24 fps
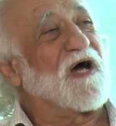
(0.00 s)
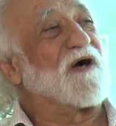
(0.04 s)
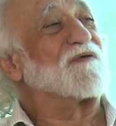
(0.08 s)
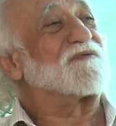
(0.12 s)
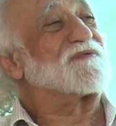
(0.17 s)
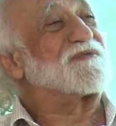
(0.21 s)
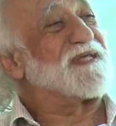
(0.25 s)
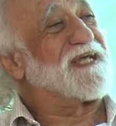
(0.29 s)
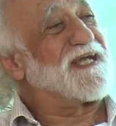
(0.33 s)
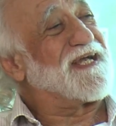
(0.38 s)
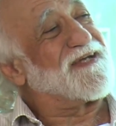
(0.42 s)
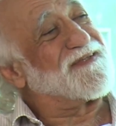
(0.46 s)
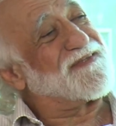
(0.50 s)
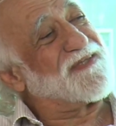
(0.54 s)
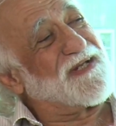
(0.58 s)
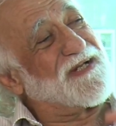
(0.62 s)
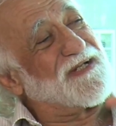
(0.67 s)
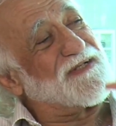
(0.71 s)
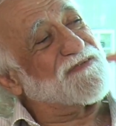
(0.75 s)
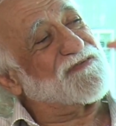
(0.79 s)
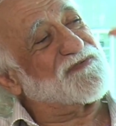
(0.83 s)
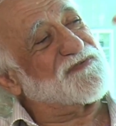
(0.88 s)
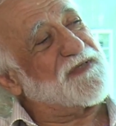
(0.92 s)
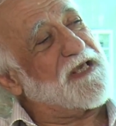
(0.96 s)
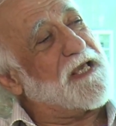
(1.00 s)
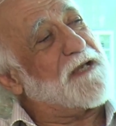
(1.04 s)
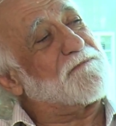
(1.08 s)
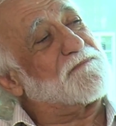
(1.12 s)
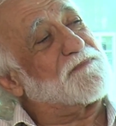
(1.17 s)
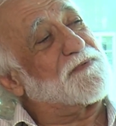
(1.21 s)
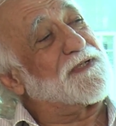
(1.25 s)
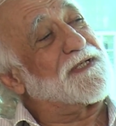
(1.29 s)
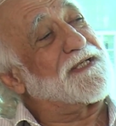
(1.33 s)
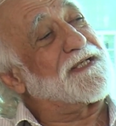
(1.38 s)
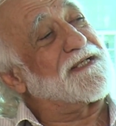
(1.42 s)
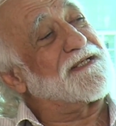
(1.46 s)
out there that are
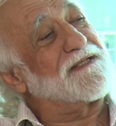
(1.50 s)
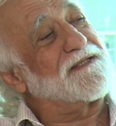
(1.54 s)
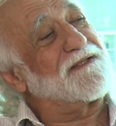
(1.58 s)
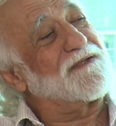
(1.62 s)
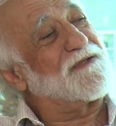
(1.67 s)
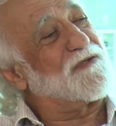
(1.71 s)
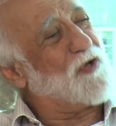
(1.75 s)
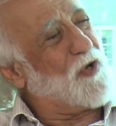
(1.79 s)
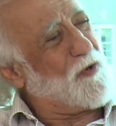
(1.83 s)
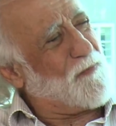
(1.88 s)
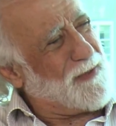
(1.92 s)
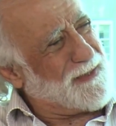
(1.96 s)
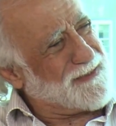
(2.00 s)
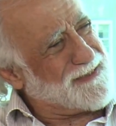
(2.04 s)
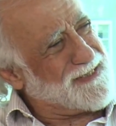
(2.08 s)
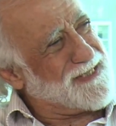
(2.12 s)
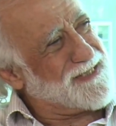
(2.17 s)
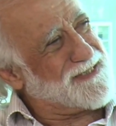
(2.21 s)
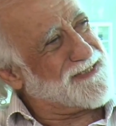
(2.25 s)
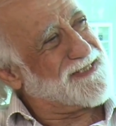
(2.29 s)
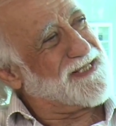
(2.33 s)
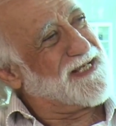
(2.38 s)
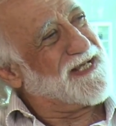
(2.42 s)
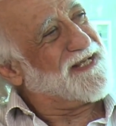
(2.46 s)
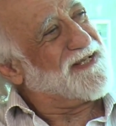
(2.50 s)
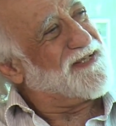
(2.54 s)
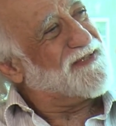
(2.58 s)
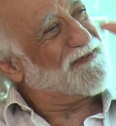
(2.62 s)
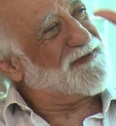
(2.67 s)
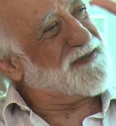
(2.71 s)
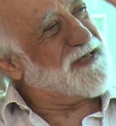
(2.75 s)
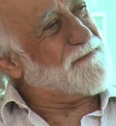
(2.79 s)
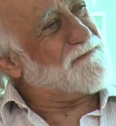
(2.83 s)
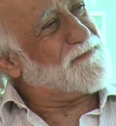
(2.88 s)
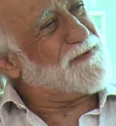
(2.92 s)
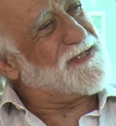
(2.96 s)
sampling, you know about this?
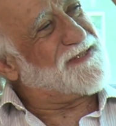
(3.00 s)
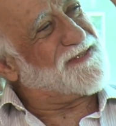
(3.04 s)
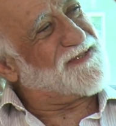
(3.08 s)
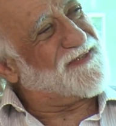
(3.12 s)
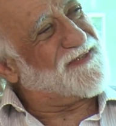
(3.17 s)
Sampling